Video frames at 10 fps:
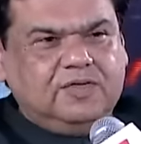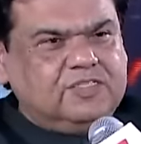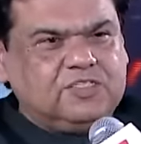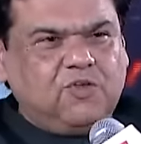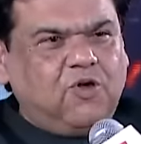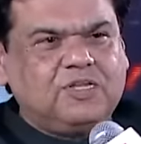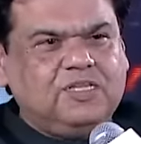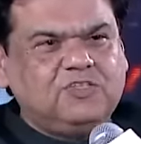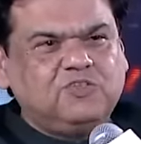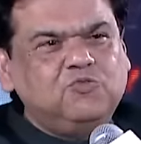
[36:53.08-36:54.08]
It's not
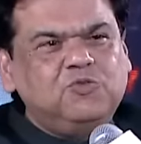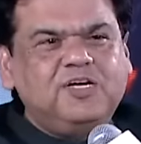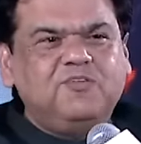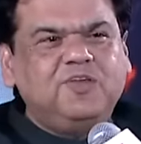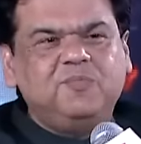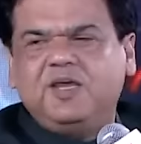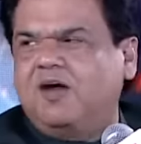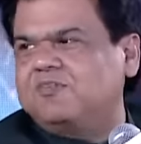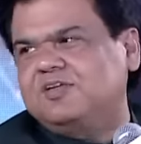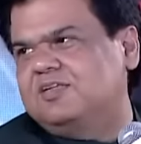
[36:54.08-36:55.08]
that student will be
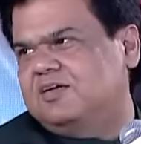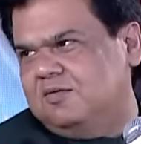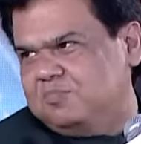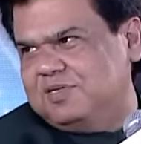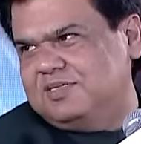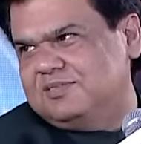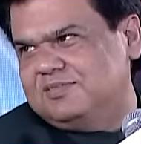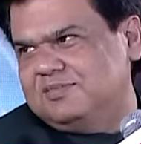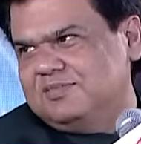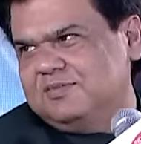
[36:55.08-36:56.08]
after the companies.
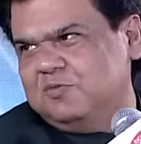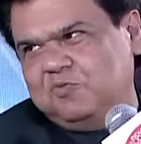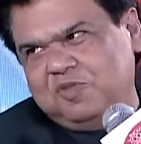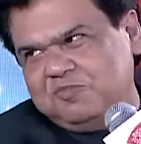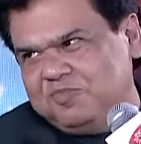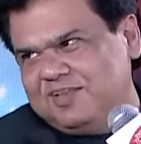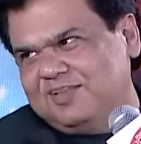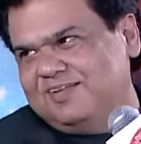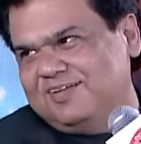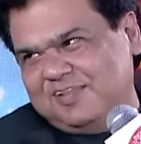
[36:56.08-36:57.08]
We feel
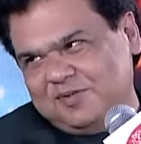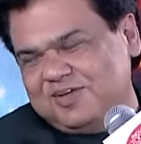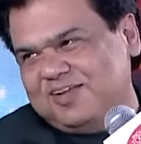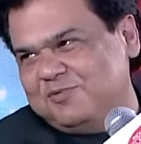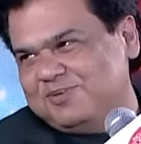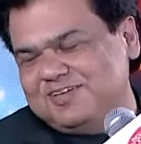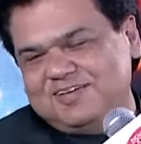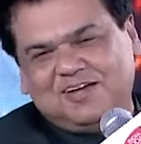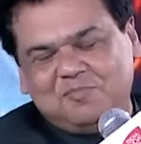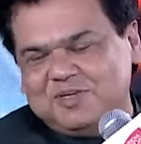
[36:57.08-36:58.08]
other way around,
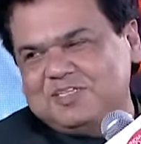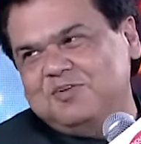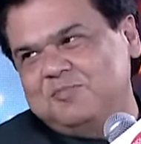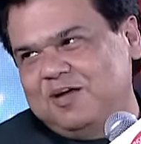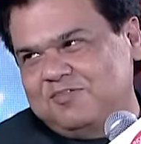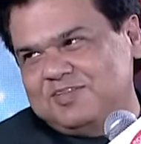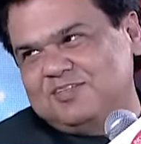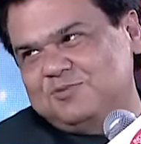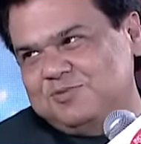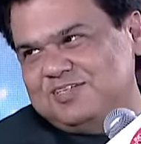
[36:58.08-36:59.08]
companies will be after
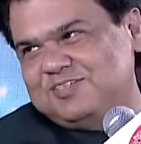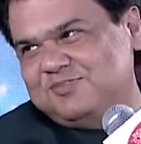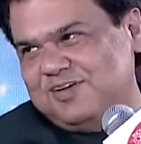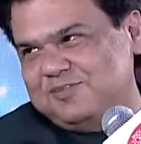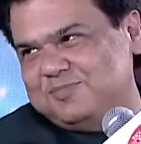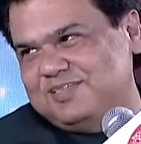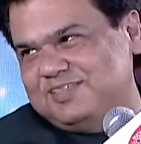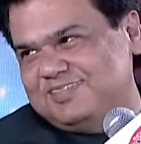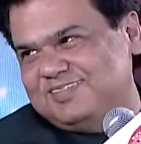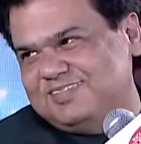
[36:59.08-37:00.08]
the students of Andhra Pradesh.